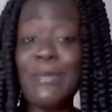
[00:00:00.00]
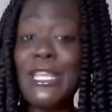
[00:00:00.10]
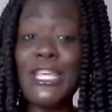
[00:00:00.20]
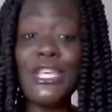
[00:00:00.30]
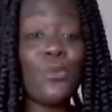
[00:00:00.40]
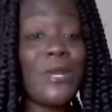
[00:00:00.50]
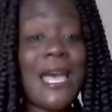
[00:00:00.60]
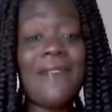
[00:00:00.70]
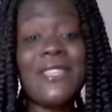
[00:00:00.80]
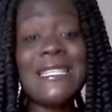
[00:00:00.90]
mean that you would
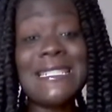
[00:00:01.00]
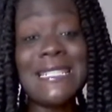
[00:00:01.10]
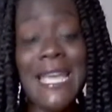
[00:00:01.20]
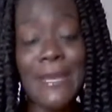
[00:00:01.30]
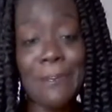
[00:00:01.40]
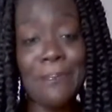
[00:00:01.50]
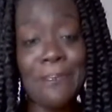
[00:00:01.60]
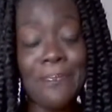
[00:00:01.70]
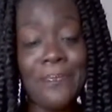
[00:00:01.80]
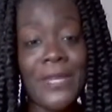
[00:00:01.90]
have this same.
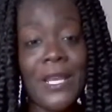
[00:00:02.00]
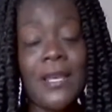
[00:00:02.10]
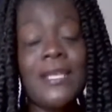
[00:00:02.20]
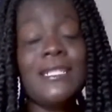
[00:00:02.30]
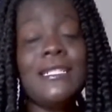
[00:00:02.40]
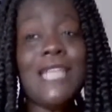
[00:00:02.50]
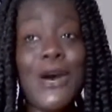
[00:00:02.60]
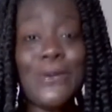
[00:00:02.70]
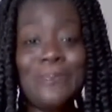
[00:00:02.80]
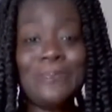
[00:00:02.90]
So